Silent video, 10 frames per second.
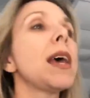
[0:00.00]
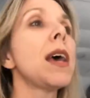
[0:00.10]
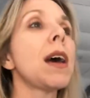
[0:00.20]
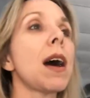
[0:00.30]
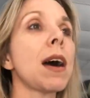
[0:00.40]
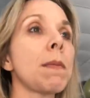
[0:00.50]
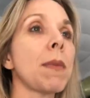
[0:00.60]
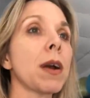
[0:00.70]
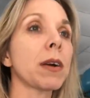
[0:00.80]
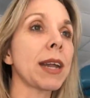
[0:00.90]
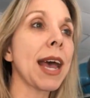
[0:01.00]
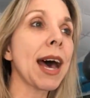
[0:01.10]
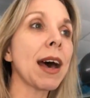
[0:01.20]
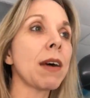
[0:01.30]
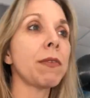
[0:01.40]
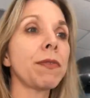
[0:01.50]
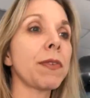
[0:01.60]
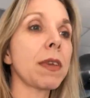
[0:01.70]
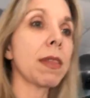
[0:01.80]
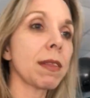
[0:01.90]
are going to have
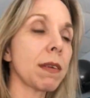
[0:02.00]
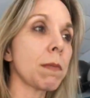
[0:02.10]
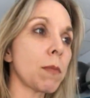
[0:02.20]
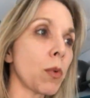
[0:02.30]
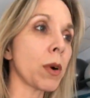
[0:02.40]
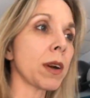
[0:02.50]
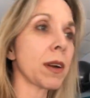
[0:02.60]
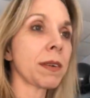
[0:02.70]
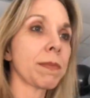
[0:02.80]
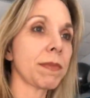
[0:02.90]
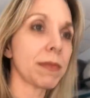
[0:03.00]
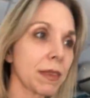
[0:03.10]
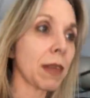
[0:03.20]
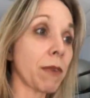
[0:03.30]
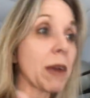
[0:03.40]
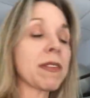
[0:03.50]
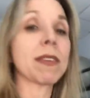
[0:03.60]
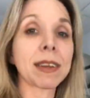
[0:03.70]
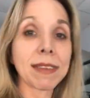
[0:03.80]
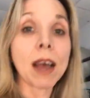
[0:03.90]
more. The virus is
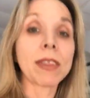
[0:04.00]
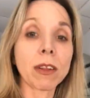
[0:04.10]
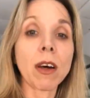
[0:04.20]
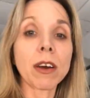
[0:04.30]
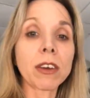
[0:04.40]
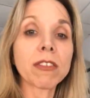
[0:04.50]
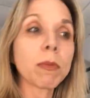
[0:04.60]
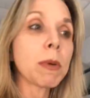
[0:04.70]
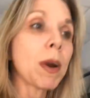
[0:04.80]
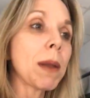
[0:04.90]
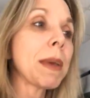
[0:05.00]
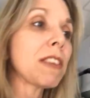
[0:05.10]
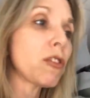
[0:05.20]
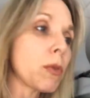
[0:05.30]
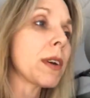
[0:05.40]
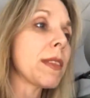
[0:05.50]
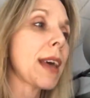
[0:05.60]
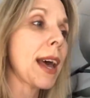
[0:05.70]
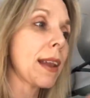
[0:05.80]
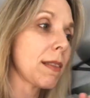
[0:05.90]
going to stay on there longer. So we want to make sure
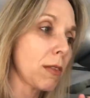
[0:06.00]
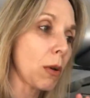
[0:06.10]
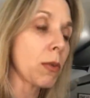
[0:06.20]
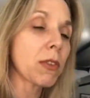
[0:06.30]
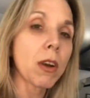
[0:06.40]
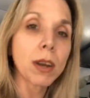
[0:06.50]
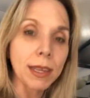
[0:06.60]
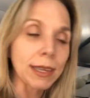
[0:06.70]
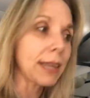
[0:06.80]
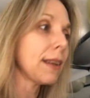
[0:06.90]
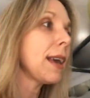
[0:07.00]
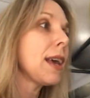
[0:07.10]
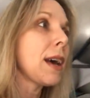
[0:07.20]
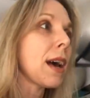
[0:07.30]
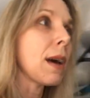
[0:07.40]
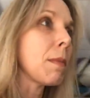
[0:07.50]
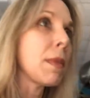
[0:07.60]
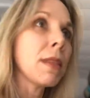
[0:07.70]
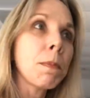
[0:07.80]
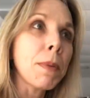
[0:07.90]
that those are clean.
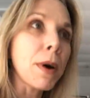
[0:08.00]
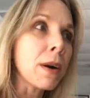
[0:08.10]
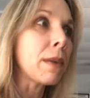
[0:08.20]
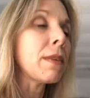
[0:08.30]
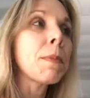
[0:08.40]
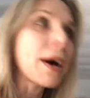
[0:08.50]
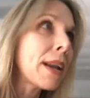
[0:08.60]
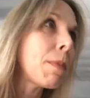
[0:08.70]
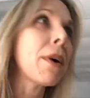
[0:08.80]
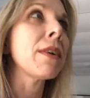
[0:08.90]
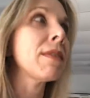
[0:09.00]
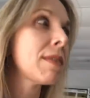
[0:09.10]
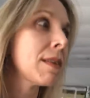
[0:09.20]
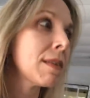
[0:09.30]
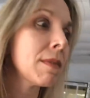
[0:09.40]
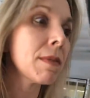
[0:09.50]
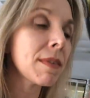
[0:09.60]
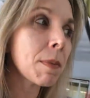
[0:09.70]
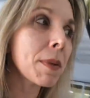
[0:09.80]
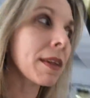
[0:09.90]
The body bars, the
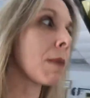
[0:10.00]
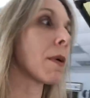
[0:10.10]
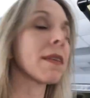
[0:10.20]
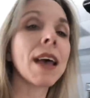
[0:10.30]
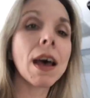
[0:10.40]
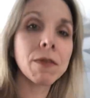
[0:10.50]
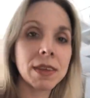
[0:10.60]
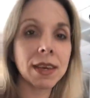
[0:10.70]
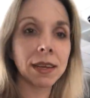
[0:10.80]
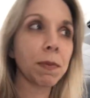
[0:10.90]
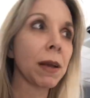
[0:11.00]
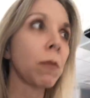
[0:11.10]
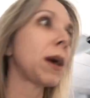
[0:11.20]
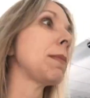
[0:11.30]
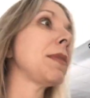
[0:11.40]
stability balls, everything is being wiped